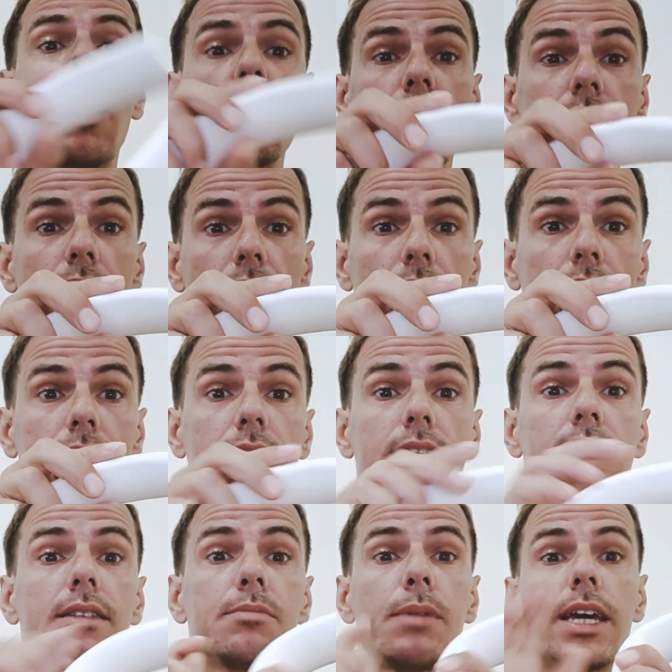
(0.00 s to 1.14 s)
outside
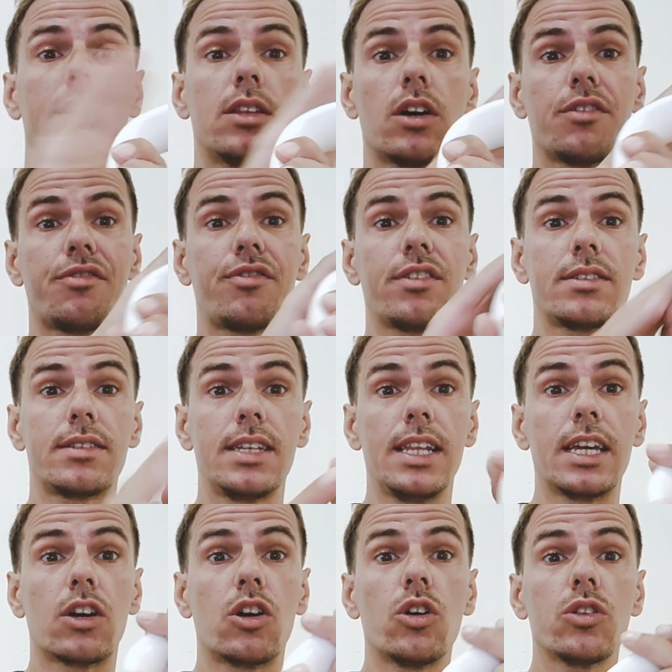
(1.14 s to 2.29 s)
is made of
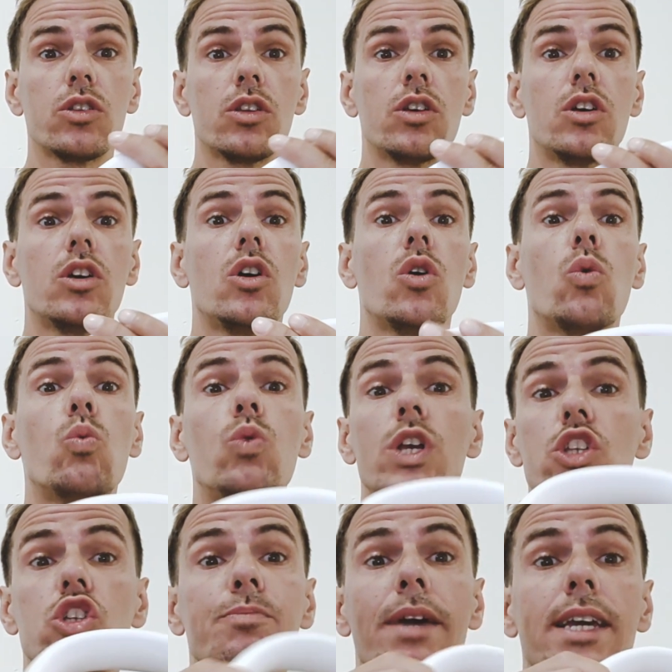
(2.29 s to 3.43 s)
silicone,
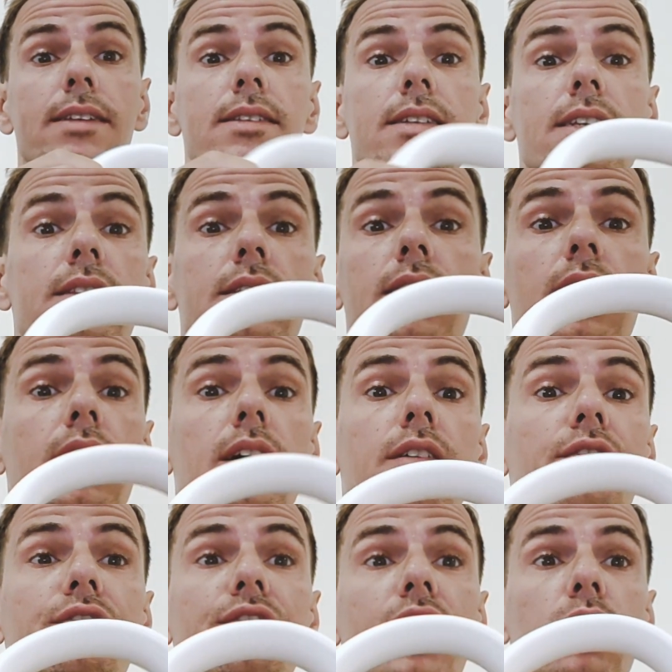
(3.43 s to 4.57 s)
which makes it
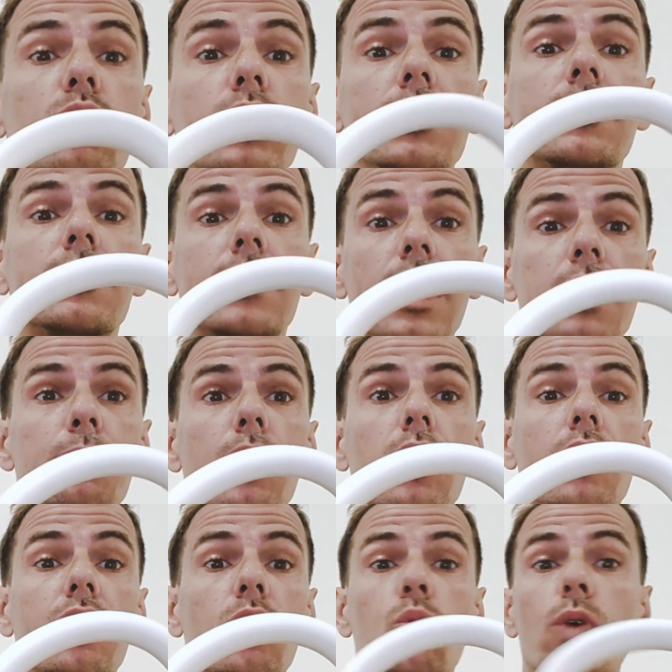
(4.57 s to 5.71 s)
very stable
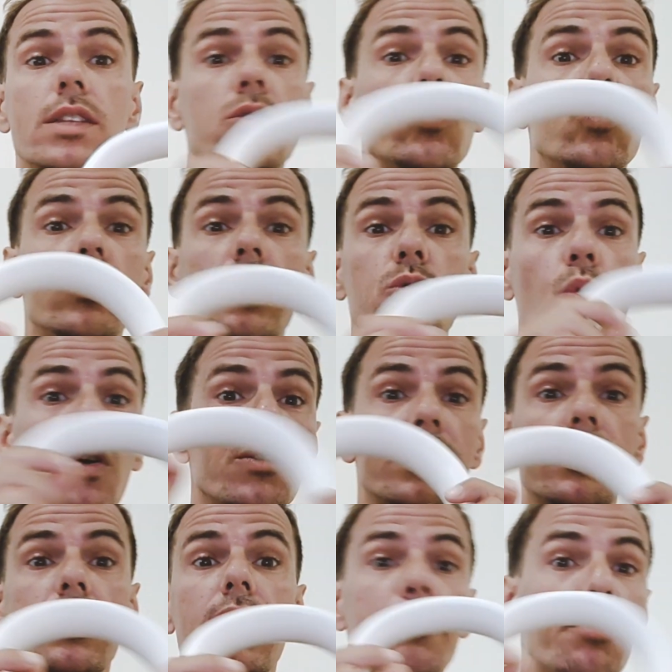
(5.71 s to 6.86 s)
on the wetsuit. It won't
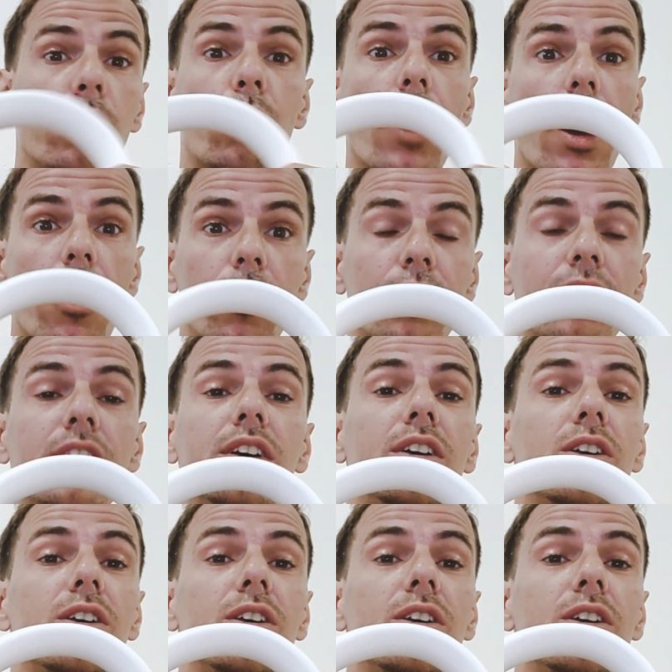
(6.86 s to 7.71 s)
slip around,